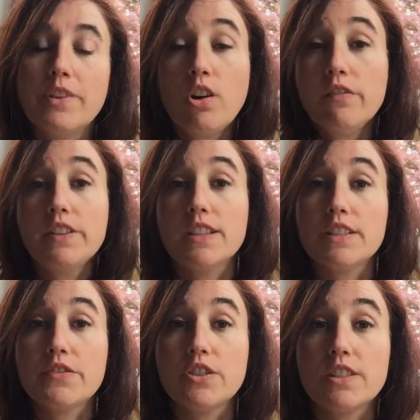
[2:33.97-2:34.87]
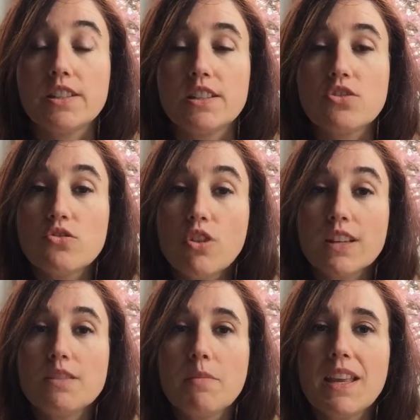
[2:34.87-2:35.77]
confidence, for instance. So try
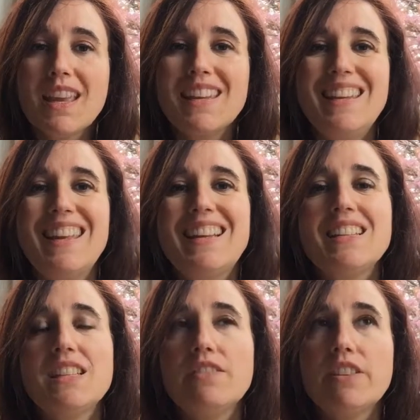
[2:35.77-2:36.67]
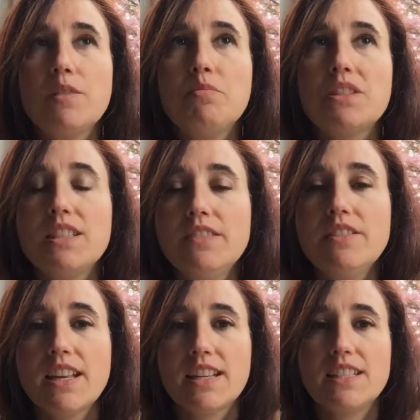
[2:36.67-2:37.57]
to make any perceived
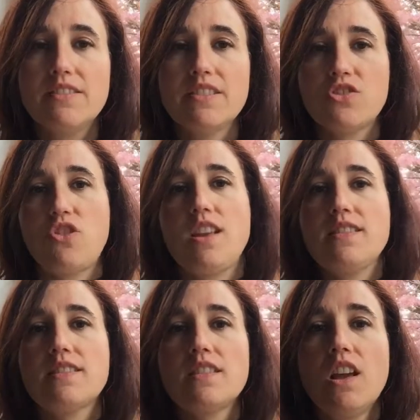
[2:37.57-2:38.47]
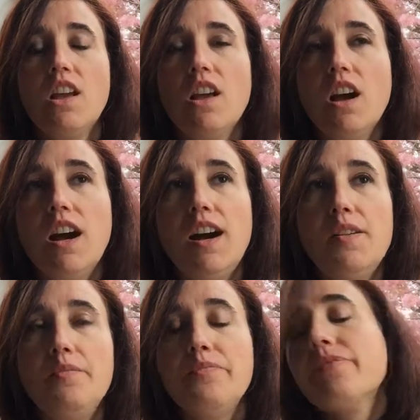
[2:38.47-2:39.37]
negative strengths
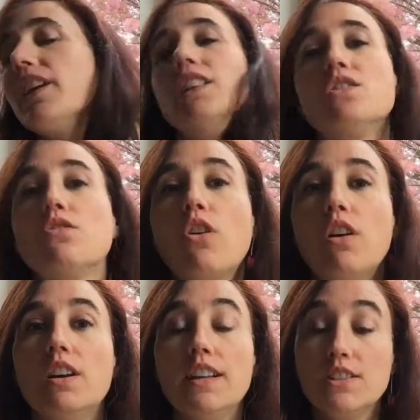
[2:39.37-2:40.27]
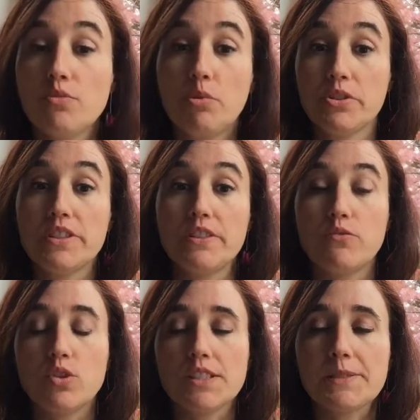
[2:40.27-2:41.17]
into positive
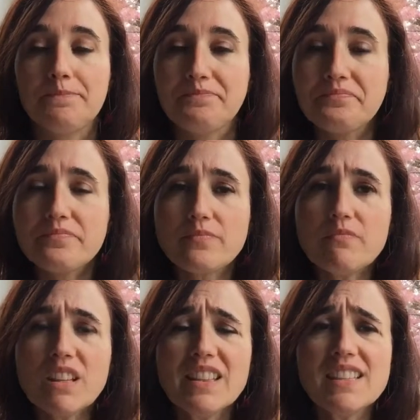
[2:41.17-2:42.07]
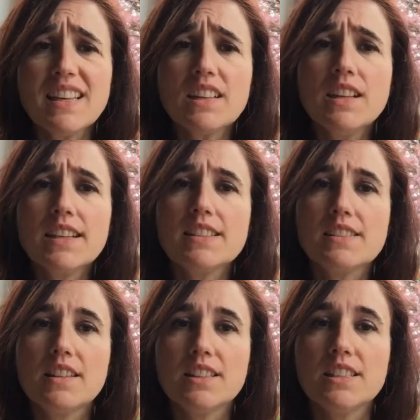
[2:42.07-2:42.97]
ones. The second
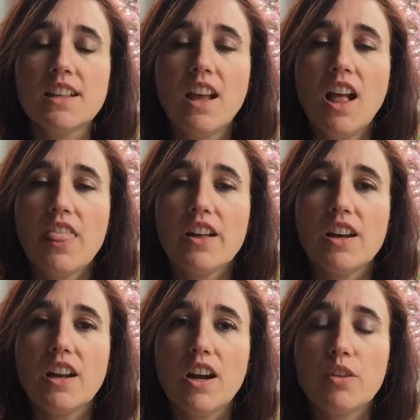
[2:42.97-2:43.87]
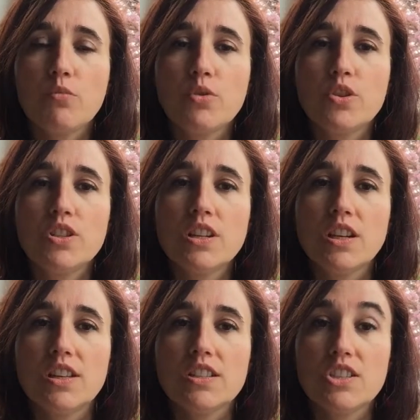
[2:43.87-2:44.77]
exercise that I would
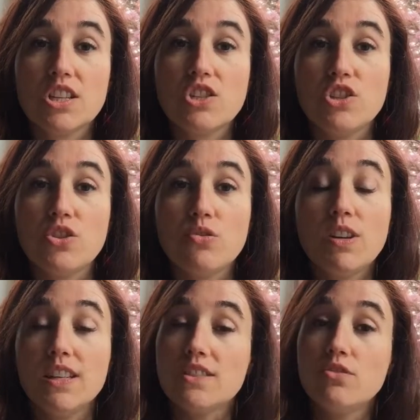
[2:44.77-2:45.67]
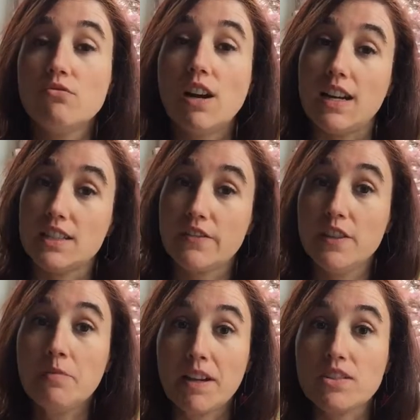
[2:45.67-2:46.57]
suggest you do is to ask
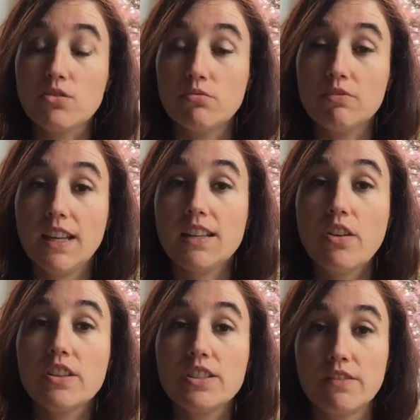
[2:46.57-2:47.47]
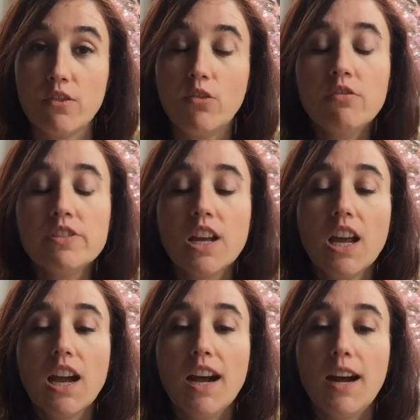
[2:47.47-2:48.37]
feedback. So get others involved.
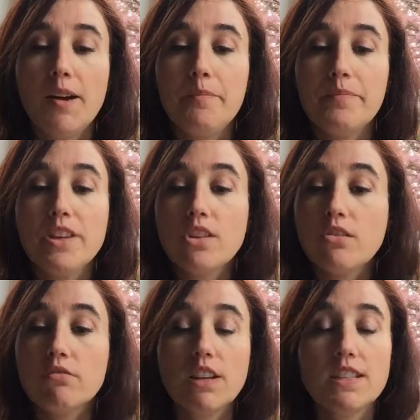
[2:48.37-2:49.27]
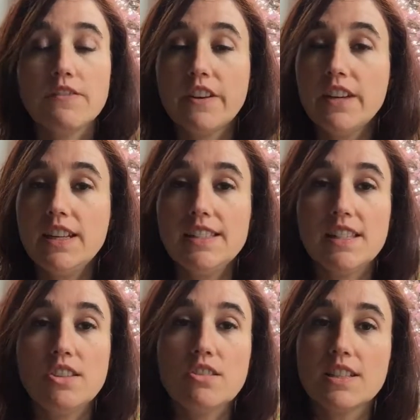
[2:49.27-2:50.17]
It's very
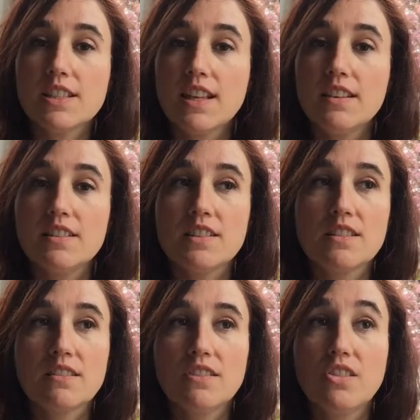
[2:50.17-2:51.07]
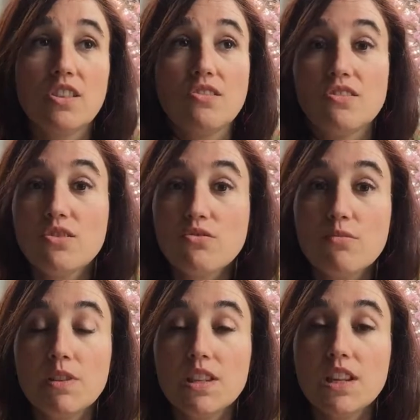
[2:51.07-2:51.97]
easy. You can use social
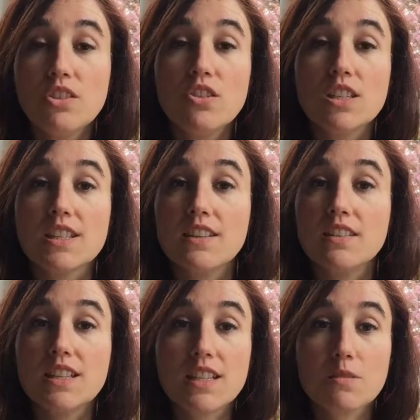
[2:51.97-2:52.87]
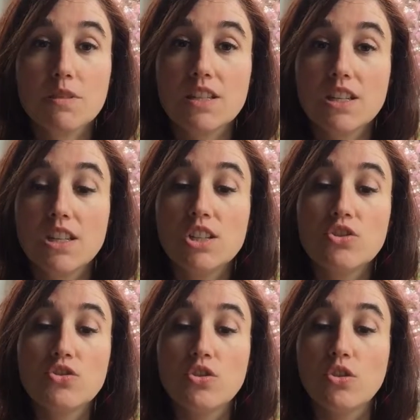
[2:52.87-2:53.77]
media. You can send a text
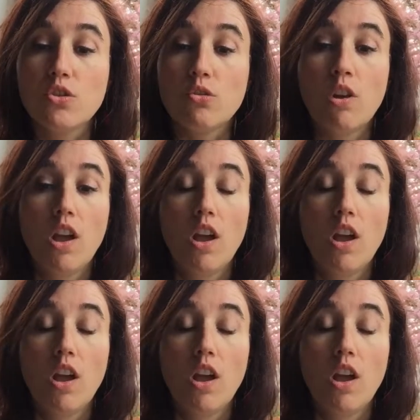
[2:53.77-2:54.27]
message to